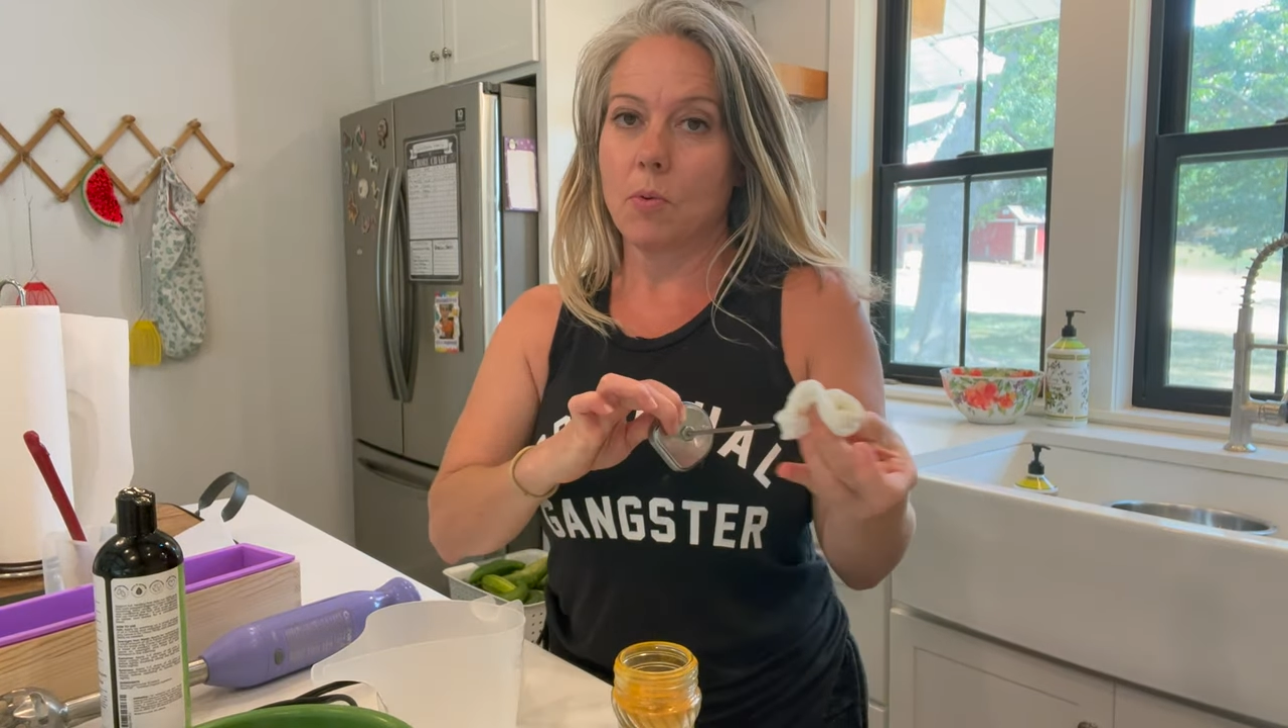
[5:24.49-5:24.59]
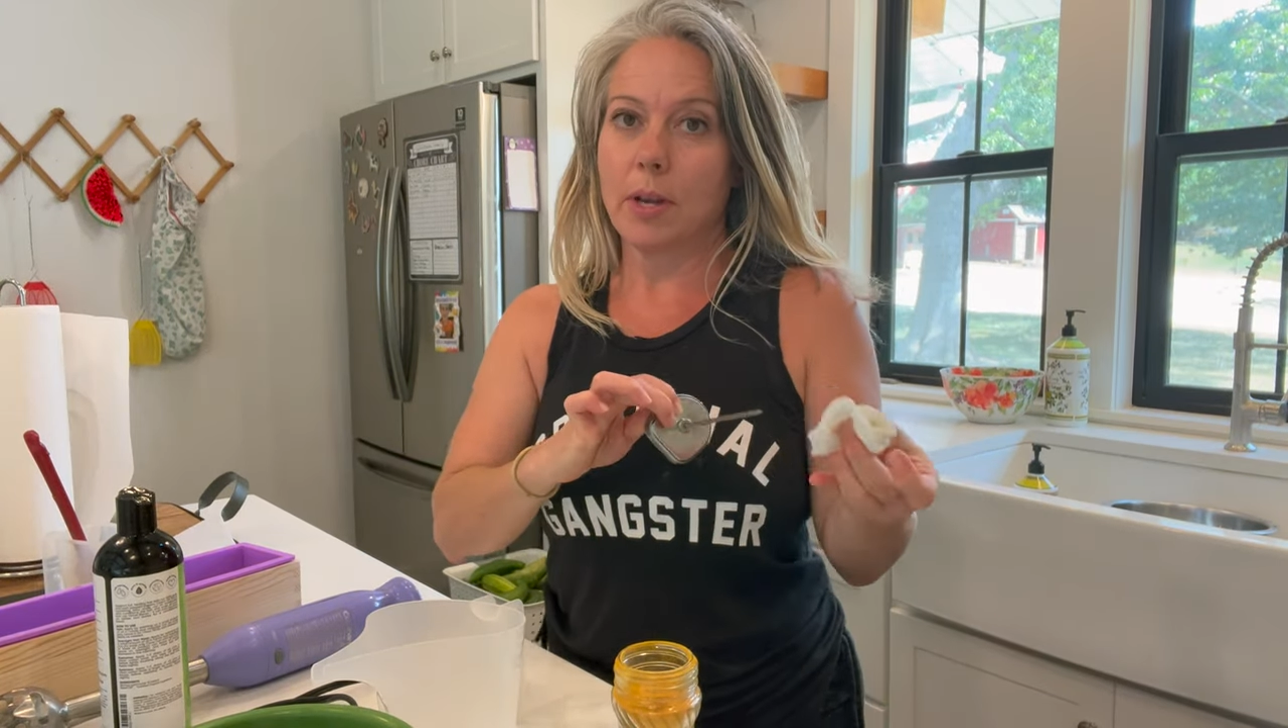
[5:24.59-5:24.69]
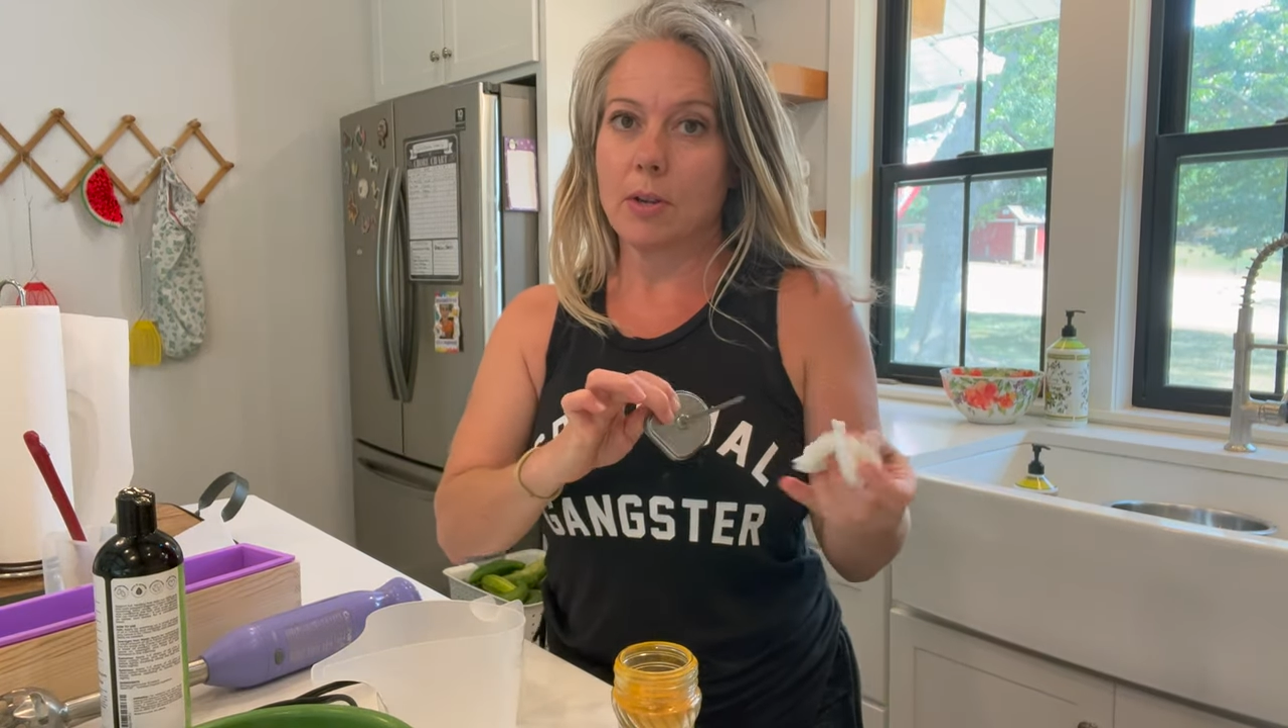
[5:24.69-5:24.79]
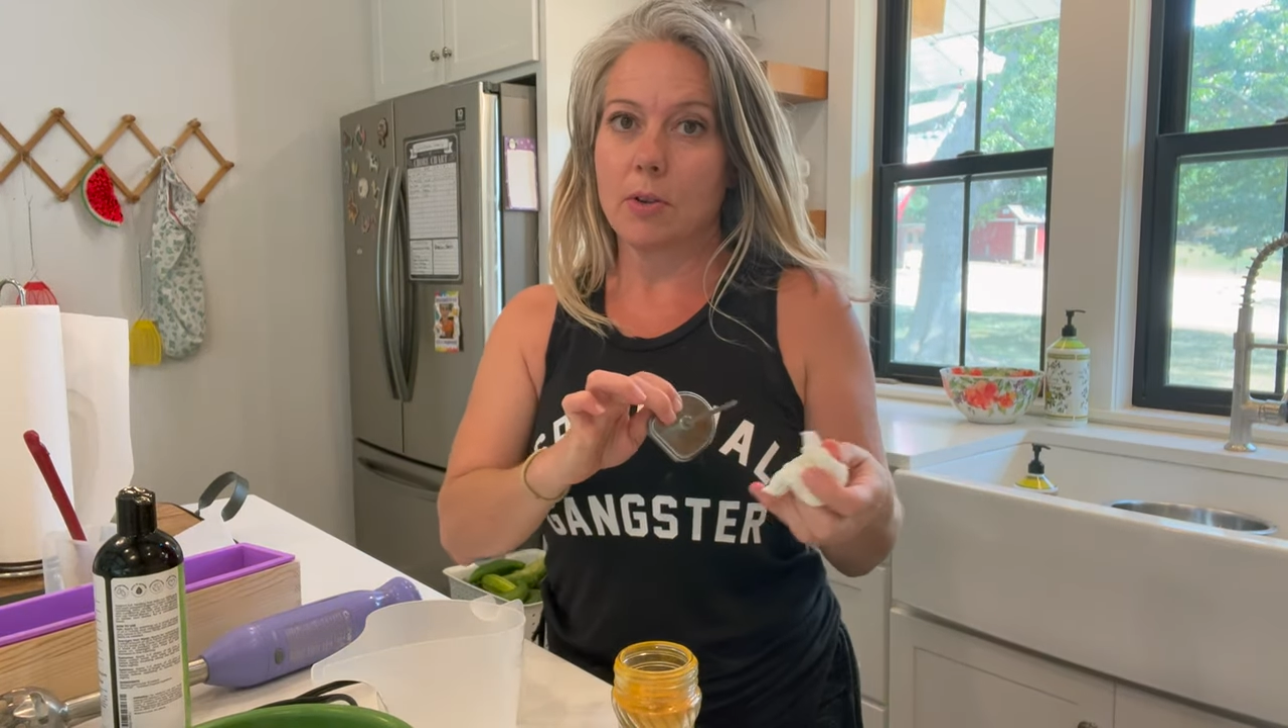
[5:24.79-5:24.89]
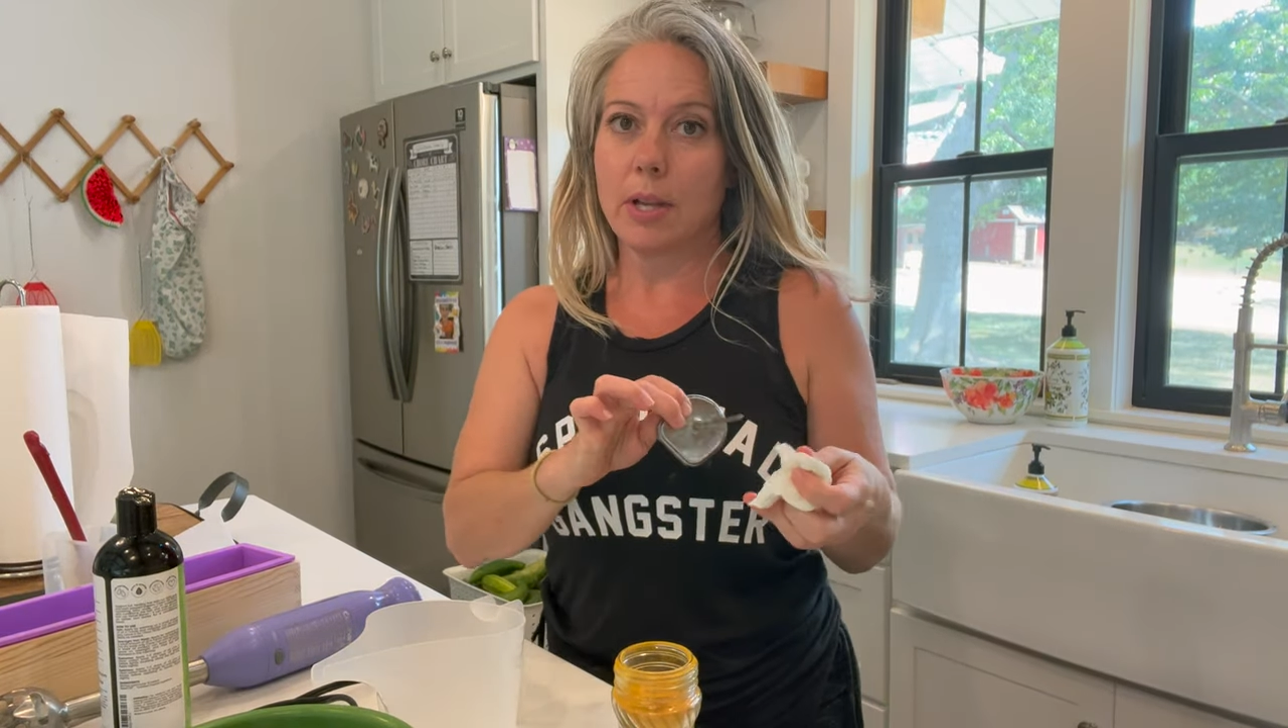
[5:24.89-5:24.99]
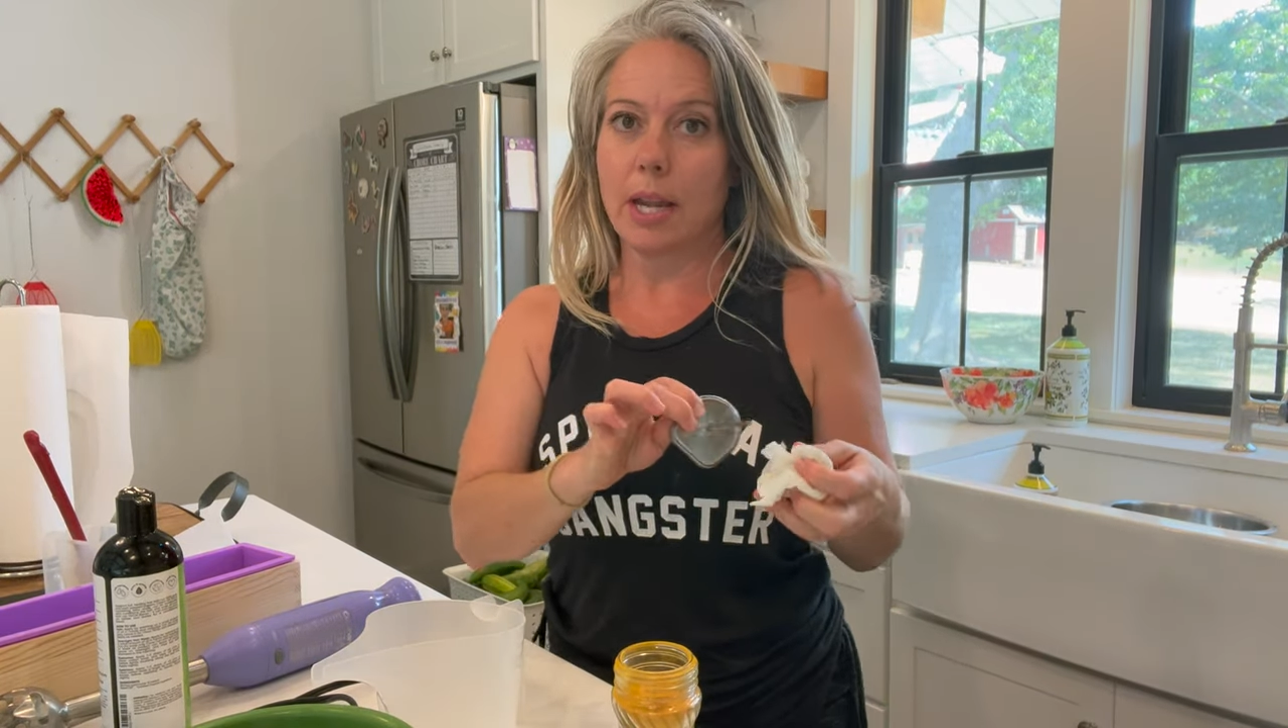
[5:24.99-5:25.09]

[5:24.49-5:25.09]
oil